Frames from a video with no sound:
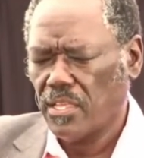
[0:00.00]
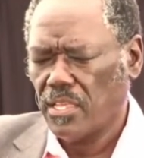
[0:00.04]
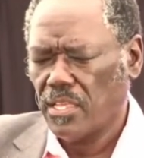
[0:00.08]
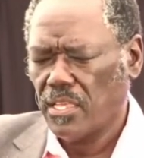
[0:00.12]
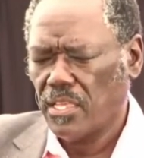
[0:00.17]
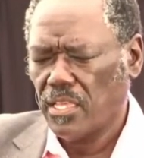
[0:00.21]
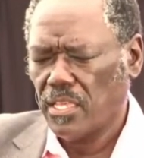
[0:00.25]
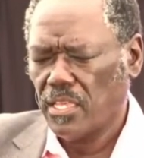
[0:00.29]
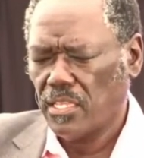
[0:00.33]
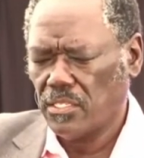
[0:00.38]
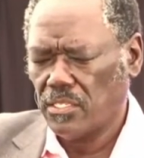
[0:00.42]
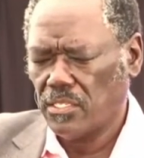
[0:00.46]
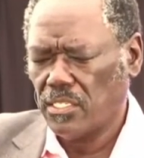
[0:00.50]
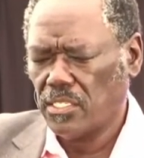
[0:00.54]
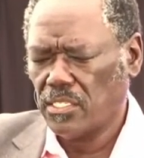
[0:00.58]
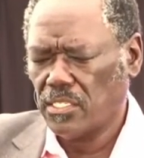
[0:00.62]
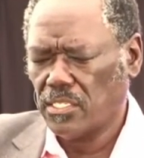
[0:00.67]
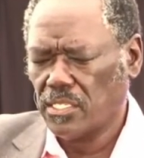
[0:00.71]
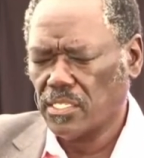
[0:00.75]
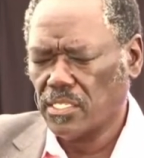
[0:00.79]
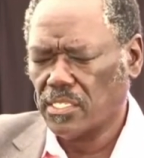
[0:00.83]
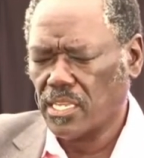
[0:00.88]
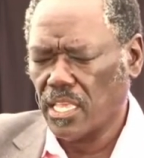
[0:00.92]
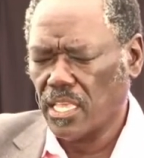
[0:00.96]
In
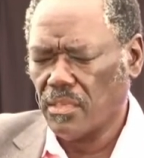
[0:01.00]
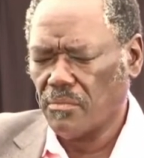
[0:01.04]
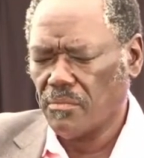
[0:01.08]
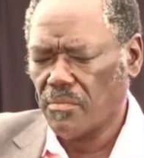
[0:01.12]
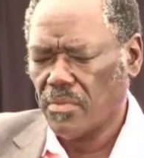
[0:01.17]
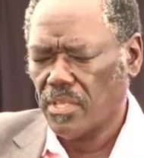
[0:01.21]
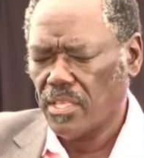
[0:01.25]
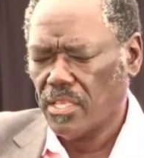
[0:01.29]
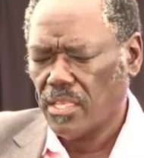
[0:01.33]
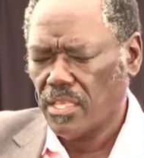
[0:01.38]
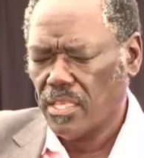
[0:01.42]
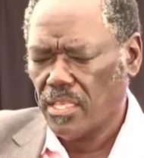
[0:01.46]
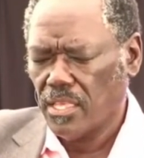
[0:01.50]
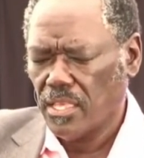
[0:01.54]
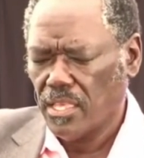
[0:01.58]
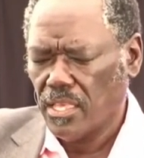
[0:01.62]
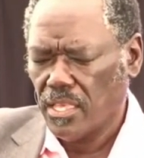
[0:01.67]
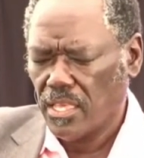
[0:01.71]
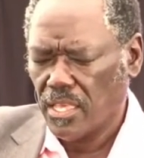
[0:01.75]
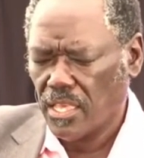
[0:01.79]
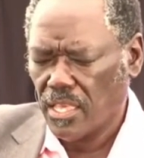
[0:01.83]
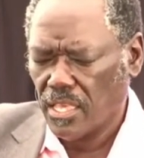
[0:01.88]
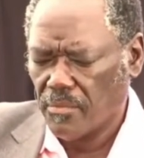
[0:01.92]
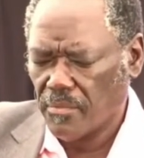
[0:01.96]
Jesus' name,
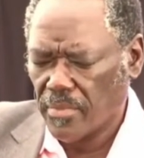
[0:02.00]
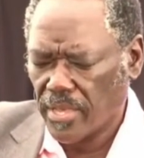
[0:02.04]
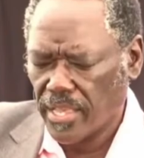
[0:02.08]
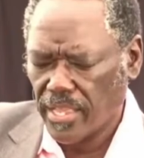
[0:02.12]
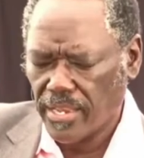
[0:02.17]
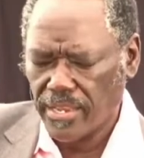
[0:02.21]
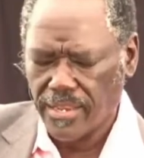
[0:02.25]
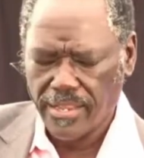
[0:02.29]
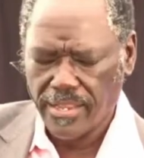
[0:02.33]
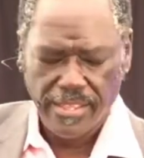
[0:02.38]
amen.